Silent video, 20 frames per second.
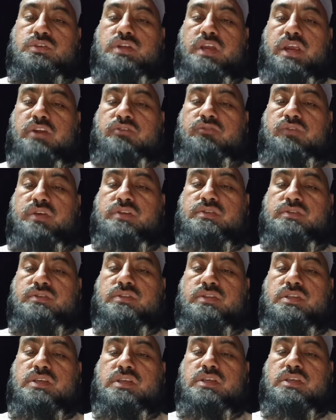address
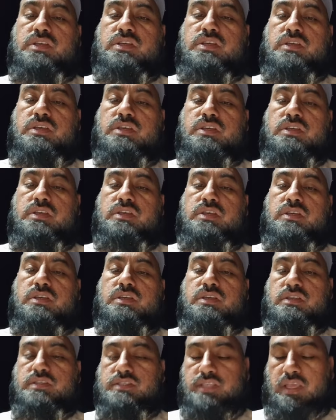the
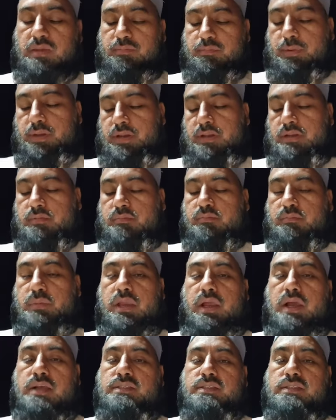sample,
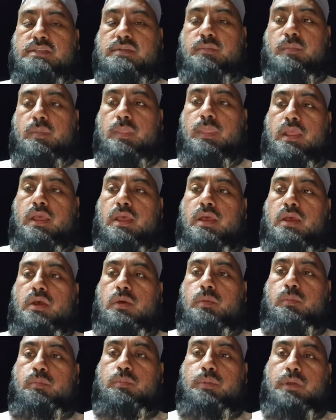because
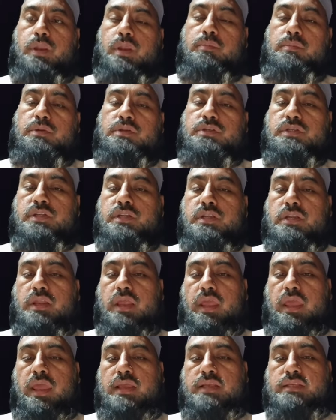parameter
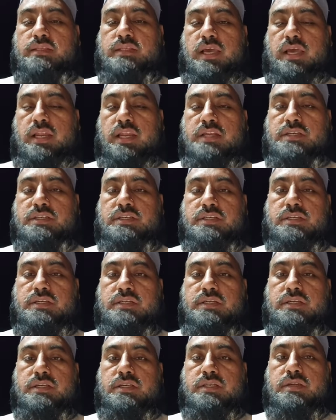has a letter
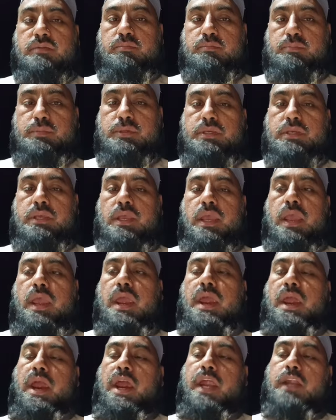P
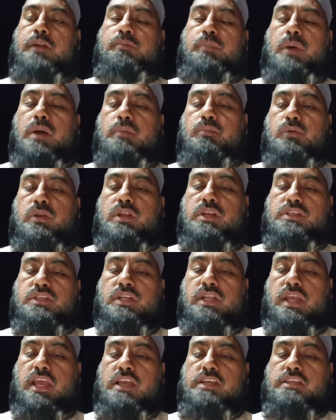and population
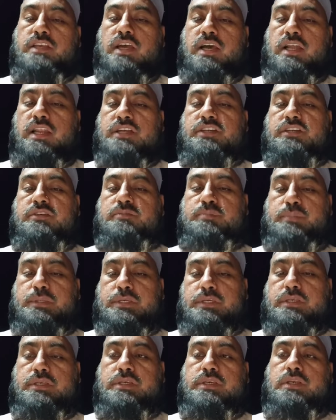has a letter P.
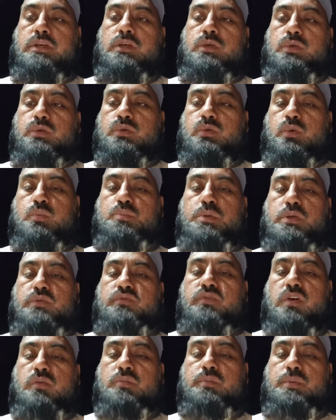So P
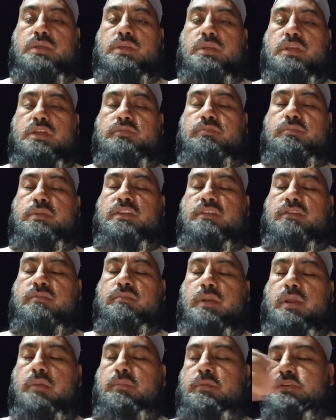for P, it means
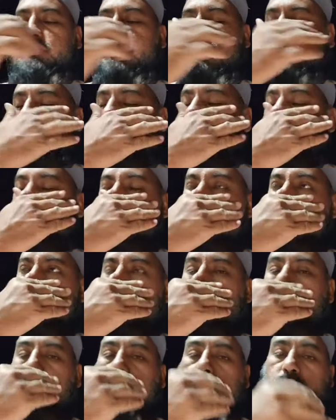parameter for
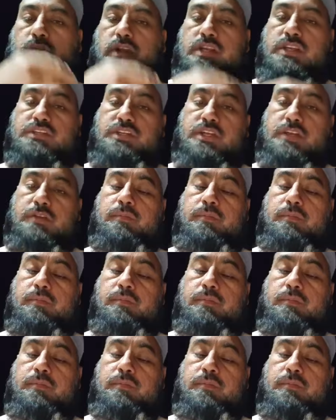population.